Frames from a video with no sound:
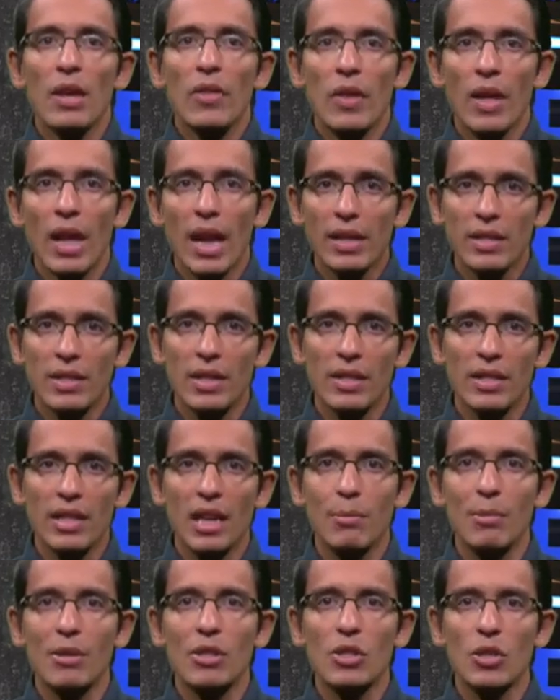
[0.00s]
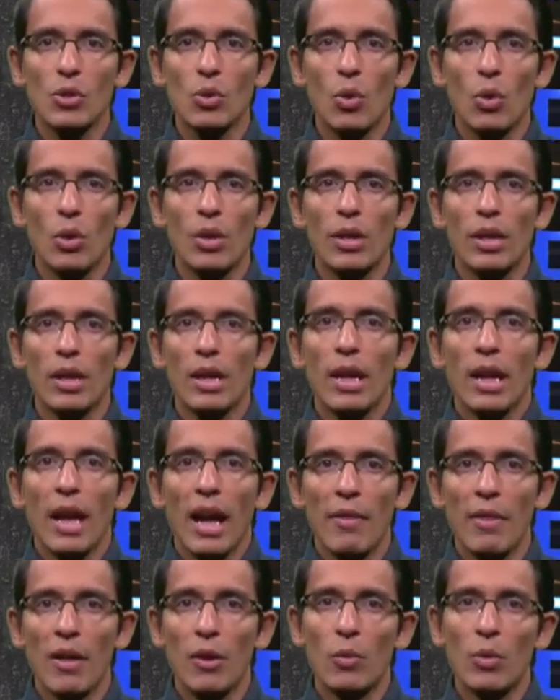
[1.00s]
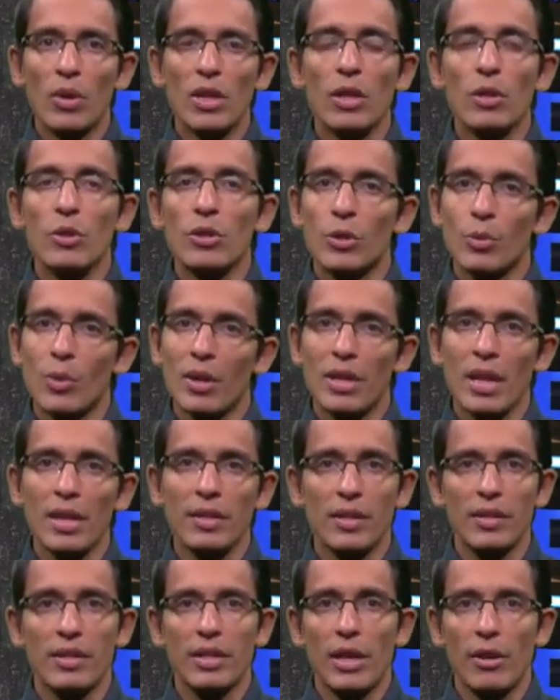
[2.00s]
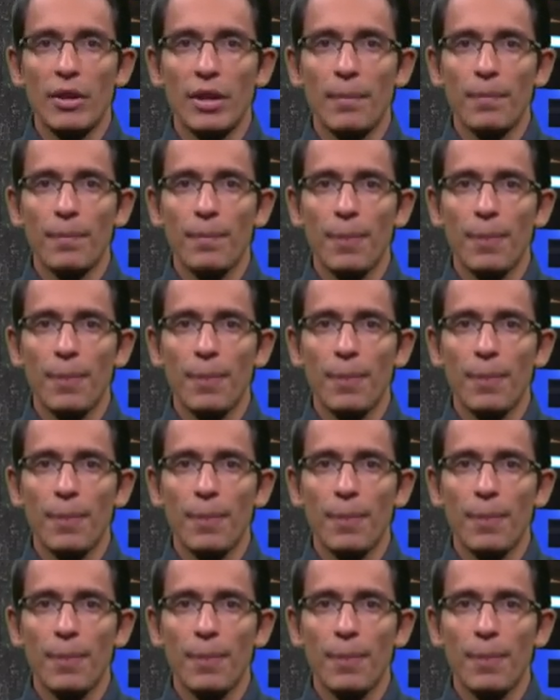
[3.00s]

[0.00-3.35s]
the excess can be stored and then reused when necessary.